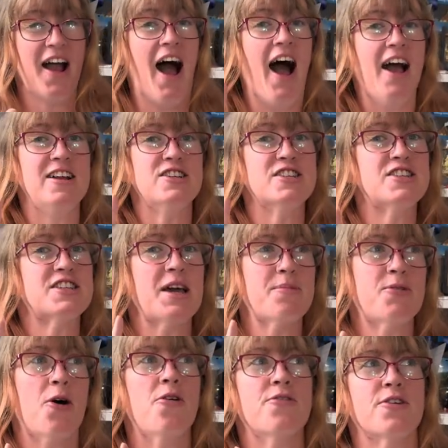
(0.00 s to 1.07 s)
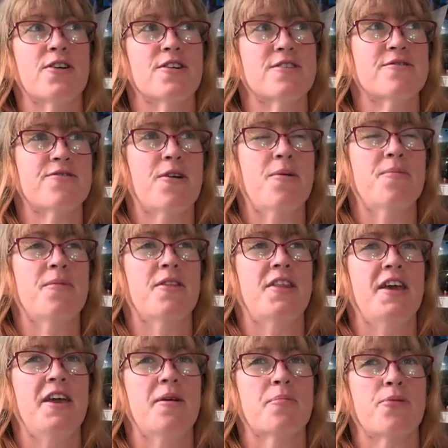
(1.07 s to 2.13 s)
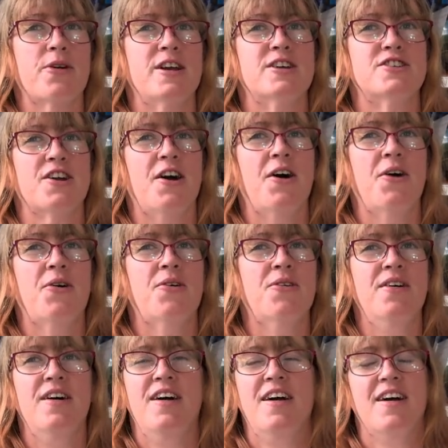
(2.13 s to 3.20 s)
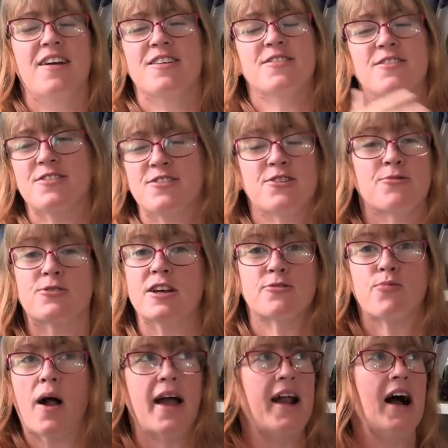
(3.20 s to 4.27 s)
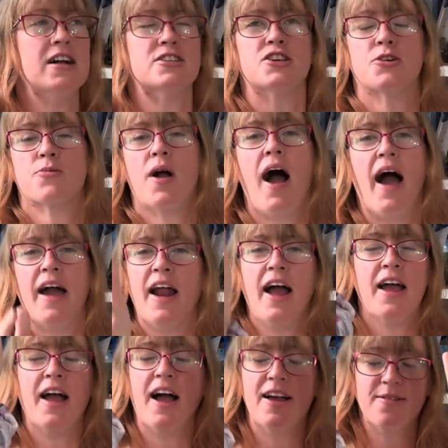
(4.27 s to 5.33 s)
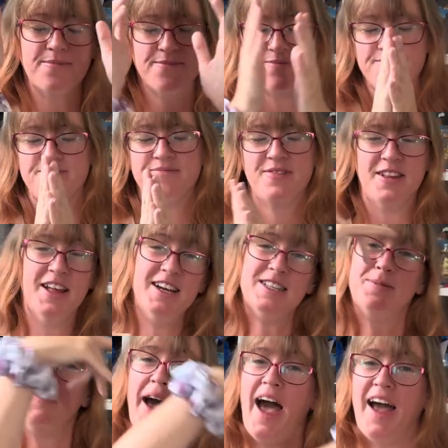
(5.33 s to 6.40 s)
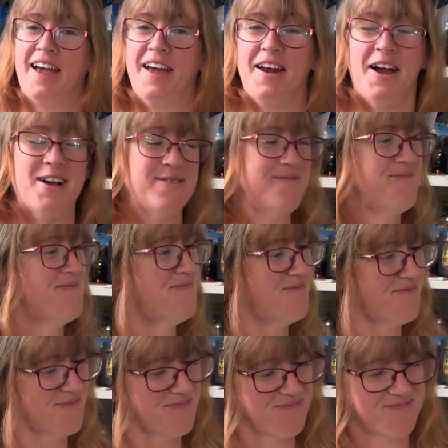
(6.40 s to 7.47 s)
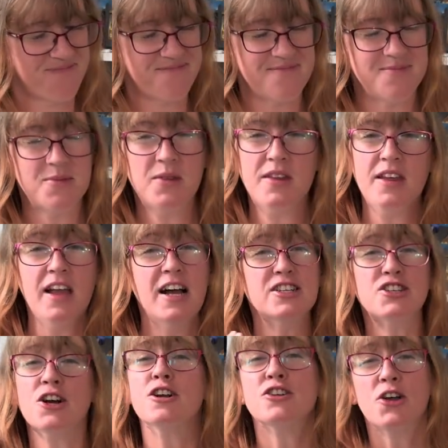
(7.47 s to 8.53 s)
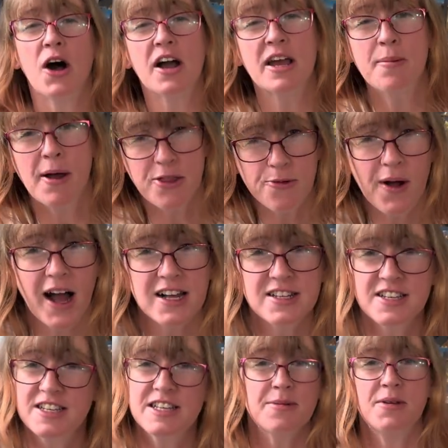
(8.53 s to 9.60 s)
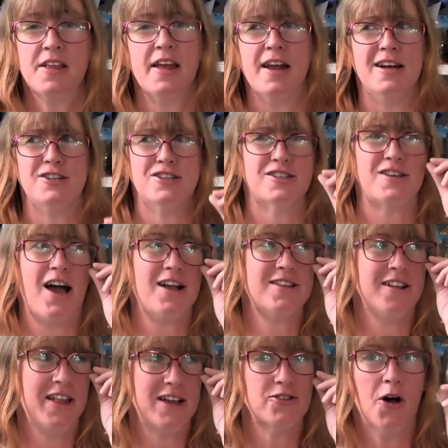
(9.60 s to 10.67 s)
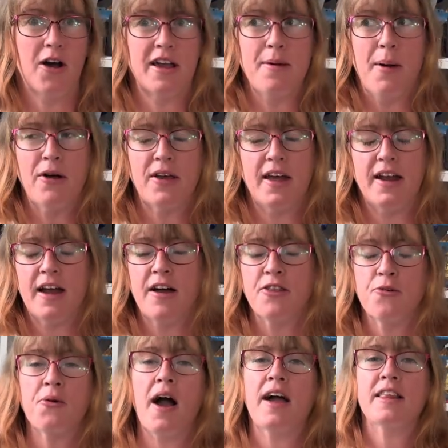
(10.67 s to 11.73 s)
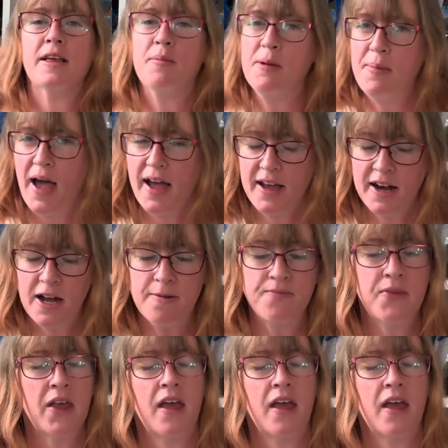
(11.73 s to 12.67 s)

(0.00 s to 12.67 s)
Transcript: I just skipped over from the pre-show, just right onto the ride. Let's back it up. I started talking about the ride system and then I just got to talking about getting on the ride. Let me back it up.